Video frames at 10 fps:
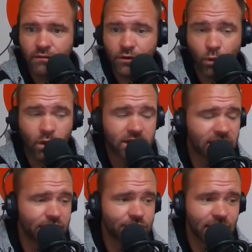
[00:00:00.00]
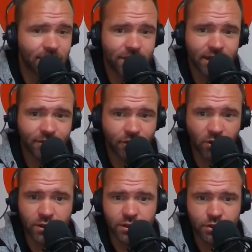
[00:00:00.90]
for one touchdown and, of
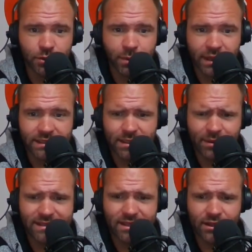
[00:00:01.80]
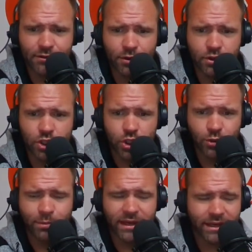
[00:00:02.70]
course, two picks. He basically throws
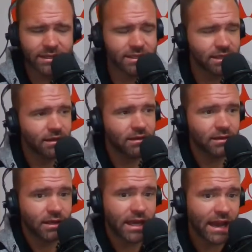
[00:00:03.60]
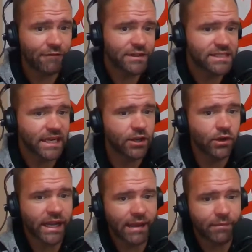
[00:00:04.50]
two picks every single
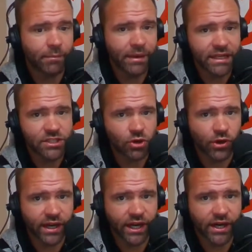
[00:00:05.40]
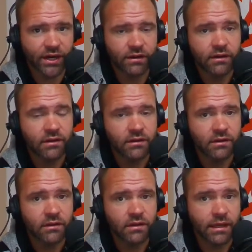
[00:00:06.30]
game. The big story here
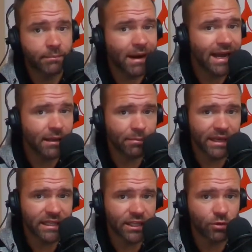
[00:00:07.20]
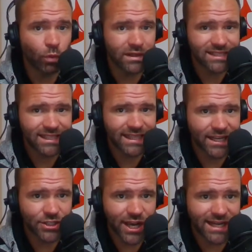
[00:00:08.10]
in my opinion, wasn't
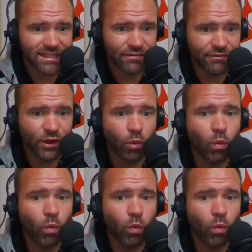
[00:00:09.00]
that Jacksonville